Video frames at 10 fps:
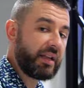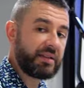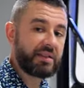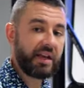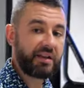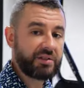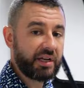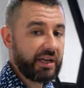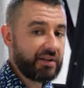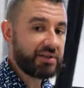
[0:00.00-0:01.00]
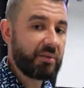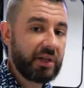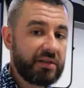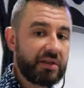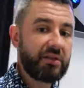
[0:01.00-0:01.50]
head inside and check out some of
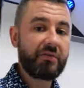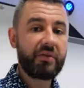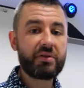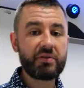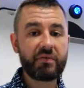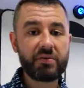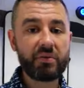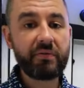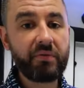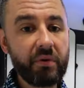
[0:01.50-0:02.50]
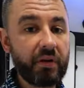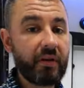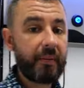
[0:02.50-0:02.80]
the interior features for 24.